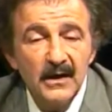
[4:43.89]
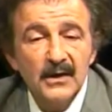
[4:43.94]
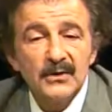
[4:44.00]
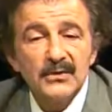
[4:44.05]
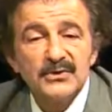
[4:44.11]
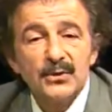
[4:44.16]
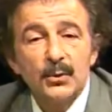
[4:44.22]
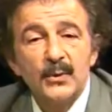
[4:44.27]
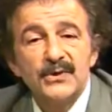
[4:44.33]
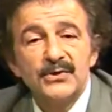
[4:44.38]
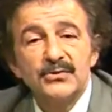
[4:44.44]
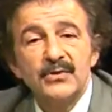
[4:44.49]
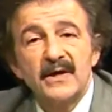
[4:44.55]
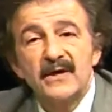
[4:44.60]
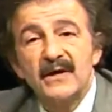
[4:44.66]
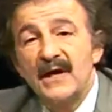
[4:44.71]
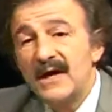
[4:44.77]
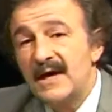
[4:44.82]
So we try
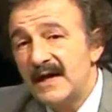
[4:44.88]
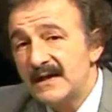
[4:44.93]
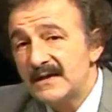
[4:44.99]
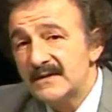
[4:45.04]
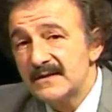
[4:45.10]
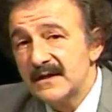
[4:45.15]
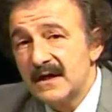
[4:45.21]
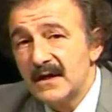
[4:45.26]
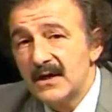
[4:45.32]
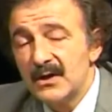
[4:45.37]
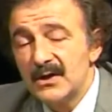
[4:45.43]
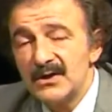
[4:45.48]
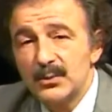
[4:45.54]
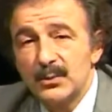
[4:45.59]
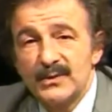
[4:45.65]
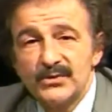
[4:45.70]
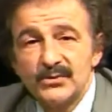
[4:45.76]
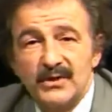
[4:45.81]
to hide scars,
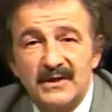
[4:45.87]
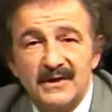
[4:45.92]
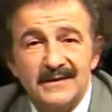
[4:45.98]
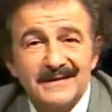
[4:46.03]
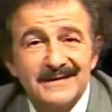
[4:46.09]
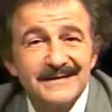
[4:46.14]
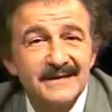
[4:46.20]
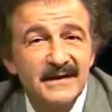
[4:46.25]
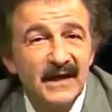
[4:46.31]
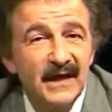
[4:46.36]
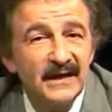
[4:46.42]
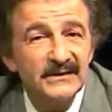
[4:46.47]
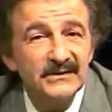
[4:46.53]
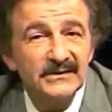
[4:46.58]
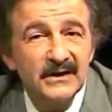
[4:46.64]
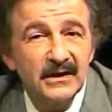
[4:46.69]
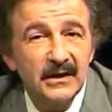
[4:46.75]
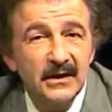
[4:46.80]
we try to disguise
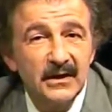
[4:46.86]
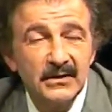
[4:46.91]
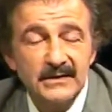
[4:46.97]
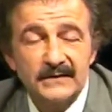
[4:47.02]
scars.